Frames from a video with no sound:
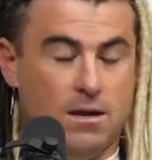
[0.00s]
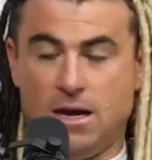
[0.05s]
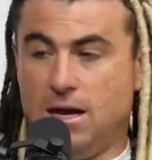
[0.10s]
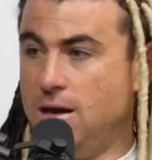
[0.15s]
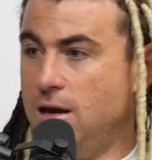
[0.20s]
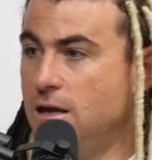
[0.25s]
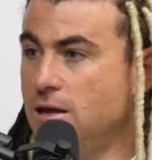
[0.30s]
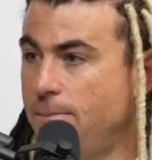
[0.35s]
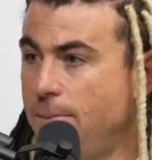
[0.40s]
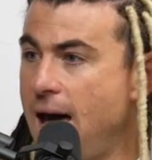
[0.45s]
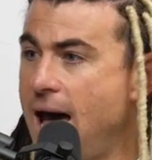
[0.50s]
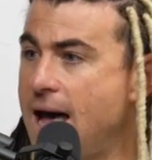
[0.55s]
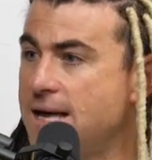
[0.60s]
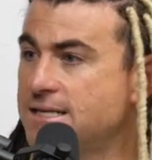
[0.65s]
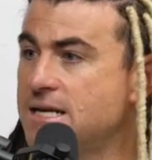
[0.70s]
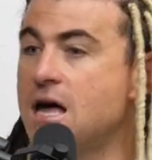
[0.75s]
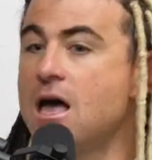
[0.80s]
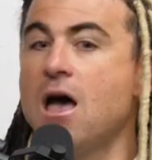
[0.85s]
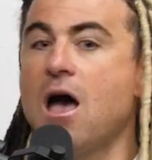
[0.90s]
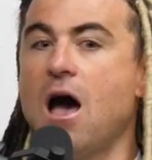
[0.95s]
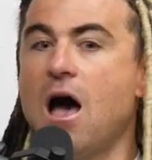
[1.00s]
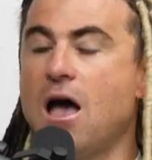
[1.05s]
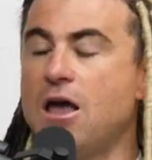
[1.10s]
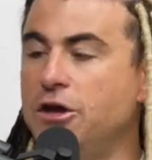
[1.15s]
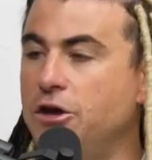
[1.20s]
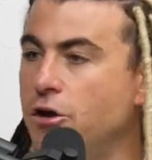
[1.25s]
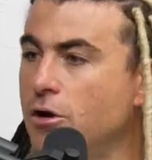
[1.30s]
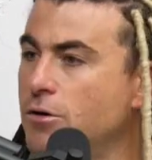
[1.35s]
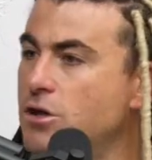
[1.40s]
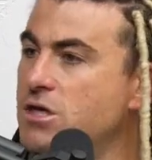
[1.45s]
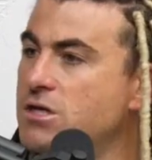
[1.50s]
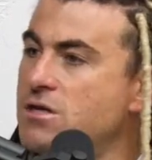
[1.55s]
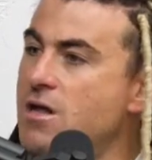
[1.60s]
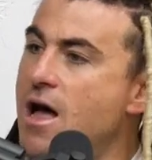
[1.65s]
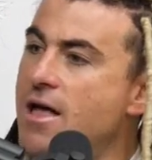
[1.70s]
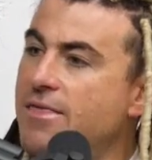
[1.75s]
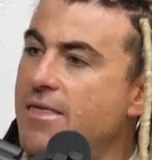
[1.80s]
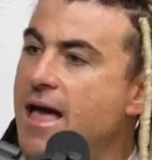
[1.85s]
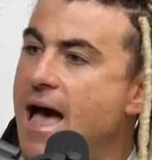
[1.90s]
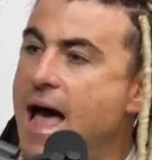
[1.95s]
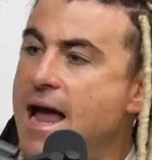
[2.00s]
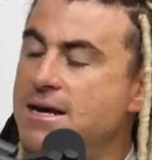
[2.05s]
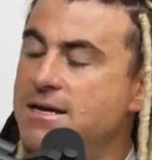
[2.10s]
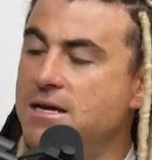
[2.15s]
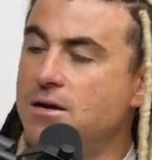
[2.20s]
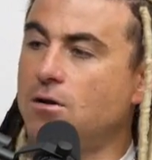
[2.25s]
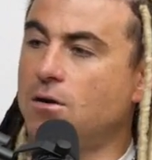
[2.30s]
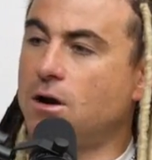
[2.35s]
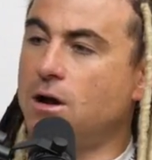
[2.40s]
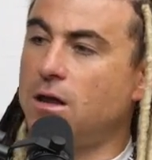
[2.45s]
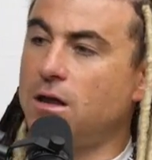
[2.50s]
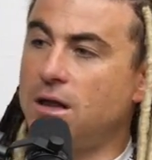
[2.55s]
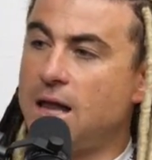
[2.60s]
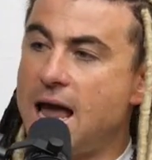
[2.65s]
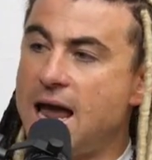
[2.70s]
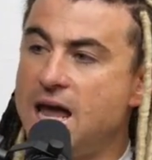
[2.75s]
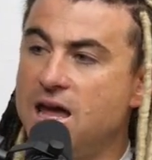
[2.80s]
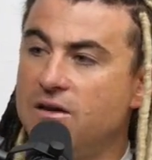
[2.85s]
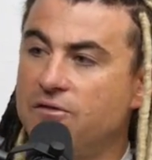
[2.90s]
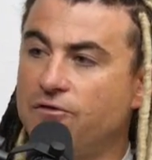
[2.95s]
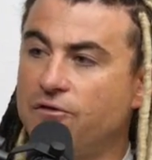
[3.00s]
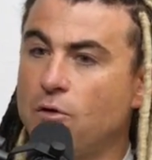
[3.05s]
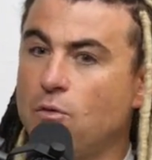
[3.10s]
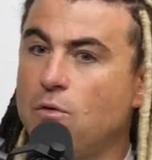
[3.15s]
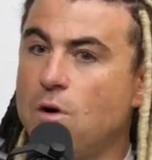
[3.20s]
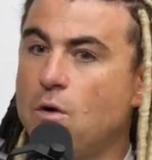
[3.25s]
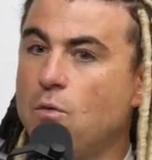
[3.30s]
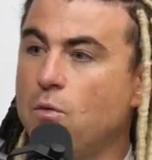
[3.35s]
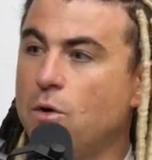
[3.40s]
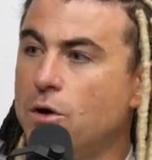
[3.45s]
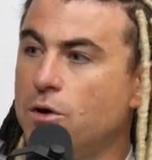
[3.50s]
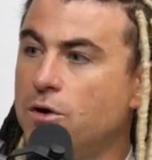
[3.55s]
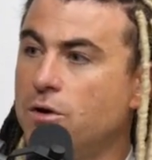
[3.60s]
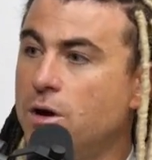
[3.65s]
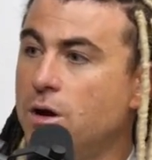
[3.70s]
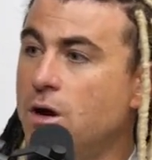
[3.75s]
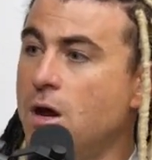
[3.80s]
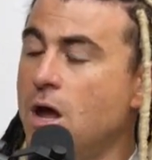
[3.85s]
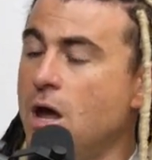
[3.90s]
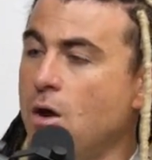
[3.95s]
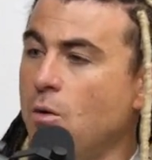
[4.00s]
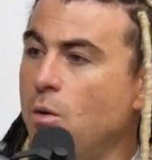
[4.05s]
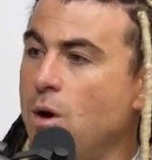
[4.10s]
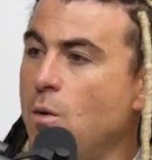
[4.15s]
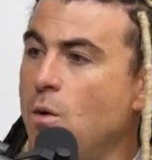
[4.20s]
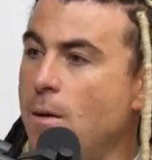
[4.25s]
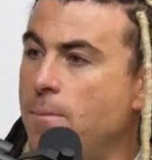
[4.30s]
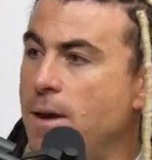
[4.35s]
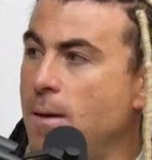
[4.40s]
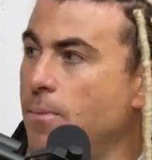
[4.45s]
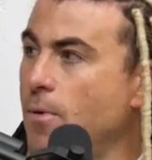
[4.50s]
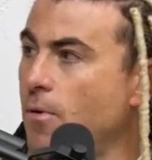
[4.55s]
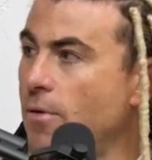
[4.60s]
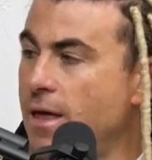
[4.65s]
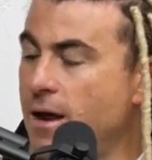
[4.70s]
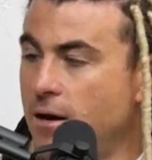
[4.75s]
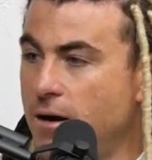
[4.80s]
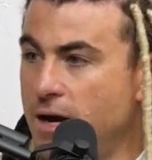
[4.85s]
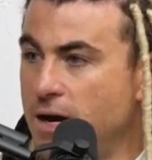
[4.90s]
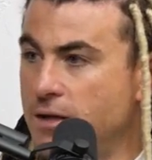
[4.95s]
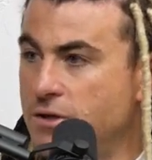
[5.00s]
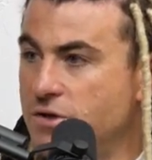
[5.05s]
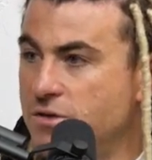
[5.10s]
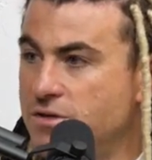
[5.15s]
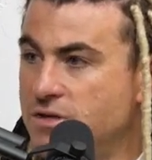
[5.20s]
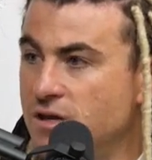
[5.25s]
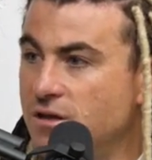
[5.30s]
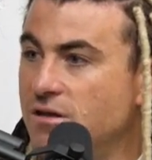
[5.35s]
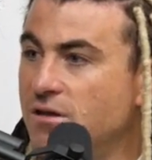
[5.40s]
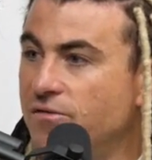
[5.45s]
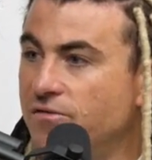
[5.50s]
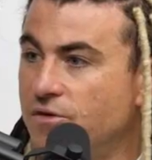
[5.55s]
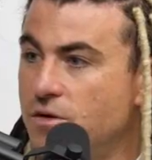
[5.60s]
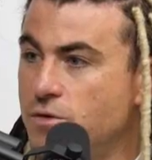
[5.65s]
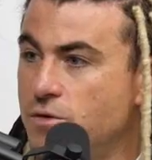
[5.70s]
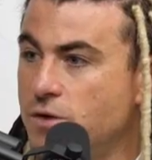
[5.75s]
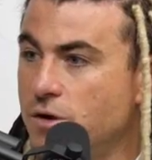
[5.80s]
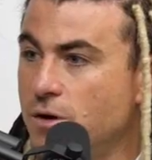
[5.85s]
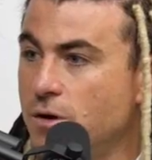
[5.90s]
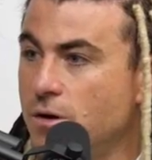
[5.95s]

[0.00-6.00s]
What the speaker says: in the past. You're just not the ideal client for what we're doing. We want people that are interested in the future.